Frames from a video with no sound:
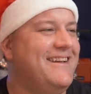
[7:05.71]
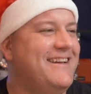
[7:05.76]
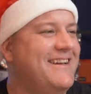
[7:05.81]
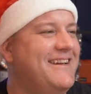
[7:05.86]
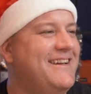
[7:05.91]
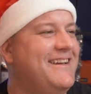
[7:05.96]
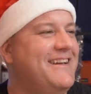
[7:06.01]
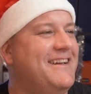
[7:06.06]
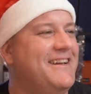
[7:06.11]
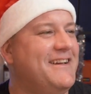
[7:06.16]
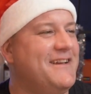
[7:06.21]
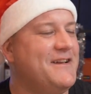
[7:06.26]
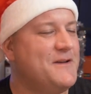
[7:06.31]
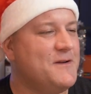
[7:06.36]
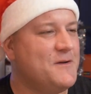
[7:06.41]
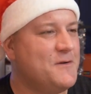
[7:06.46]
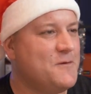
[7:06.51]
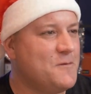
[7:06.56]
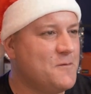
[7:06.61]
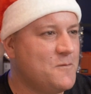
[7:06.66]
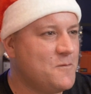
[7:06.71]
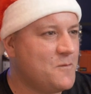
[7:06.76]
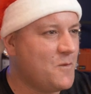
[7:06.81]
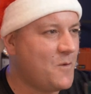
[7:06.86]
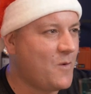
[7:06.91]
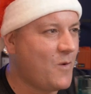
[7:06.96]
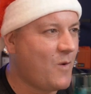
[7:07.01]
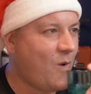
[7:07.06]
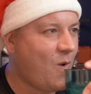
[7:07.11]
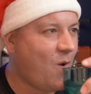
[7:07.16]

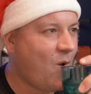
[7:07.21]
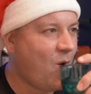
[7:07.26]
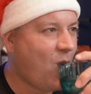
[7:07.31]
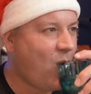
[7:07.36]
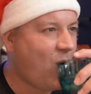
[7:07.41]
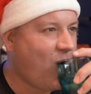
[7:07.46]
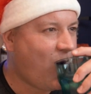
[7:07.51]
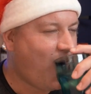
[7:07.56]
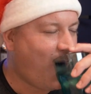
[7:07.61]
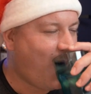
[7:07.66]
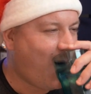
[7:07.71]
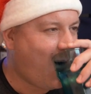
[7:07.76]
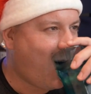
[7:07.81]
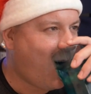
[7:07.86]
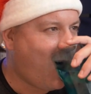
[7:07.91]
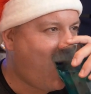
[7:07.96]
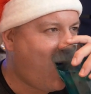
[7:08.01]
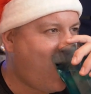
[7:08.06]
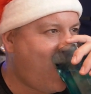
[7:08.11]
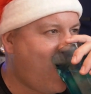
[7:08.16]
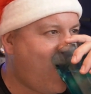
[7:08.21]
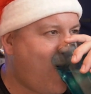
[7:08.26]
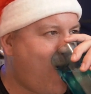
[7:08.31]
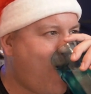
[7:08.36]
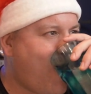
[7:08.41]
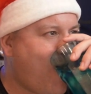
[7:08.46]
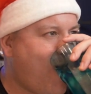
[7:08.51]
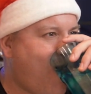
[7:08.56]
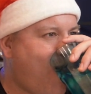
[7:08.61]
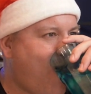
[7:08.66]

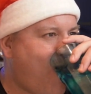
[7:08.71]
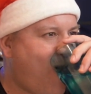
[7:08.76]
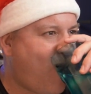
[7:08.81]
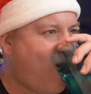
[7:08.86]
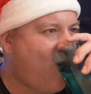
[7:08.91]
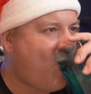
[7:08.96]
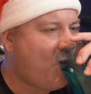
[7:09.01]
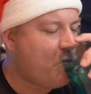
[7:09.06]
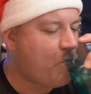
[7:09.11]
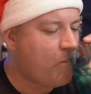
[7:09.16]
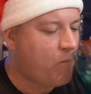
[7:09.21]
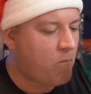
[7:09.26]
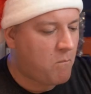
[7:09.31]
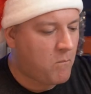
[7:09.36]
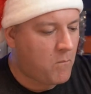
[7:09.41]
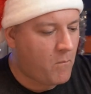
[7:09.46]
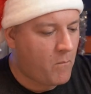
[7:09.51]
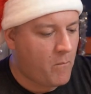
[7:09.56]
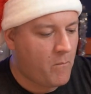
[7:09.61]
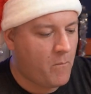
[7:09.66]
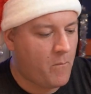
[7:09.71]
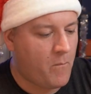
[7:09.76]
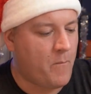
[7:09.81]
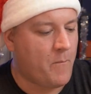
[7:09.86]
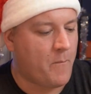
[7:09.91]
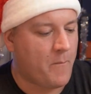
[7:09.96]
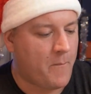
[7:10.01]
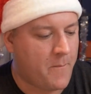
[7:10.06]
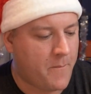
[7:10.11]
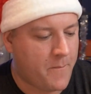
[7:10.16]

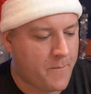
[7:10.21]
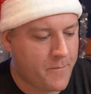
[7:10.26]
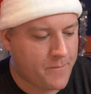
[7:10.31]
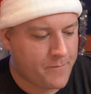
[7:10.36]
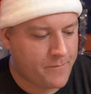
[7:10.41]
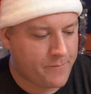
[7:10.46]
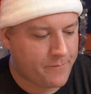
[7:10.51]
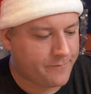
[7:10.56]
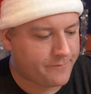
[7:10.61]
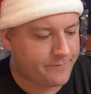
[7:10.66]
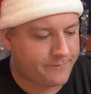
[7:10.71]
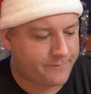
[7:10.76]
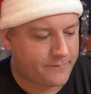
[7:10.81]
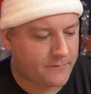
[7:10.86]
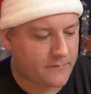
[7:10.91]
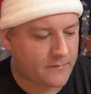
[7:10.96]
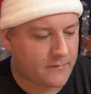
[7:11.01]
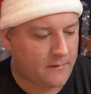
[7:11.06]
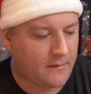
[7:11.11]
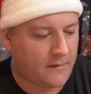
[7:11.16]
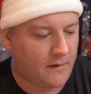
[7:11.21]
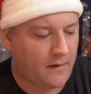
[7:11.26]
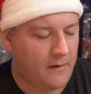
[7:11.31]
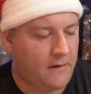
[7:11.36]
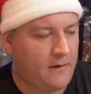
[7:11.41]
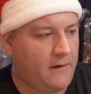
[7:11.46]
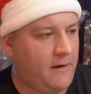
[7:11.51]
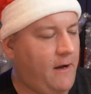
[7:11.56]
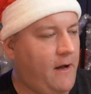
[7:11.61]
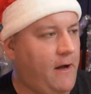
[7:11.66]

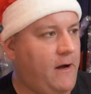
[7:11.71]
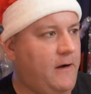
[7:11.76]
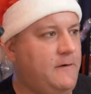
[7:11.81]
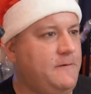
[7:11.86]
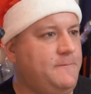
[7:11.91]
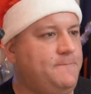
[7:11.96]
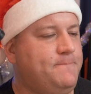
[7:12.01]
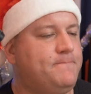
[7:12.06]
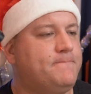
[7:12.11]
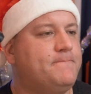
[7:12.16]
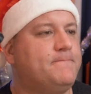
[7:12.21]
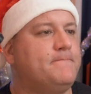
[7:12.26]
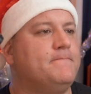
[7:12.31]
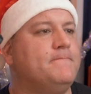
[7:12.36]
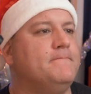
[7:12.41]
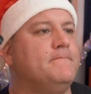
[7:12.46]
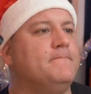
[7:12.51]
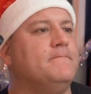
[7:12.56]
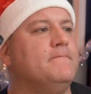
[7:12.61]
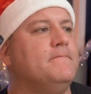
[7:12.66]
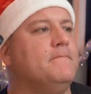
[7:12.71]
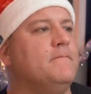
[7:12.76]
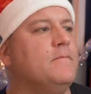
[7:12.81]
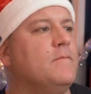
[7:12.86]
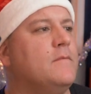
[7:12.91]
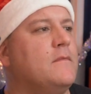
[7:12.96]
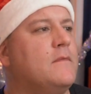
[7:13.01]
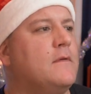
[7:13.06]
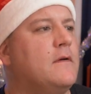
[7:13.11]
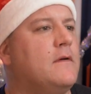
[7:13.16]

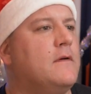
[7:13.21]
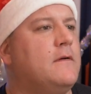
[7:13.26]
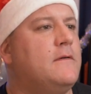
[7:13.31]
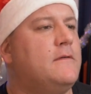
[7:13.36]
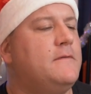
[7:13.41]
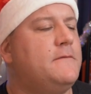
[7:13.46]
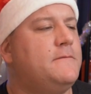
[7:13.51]
(silent)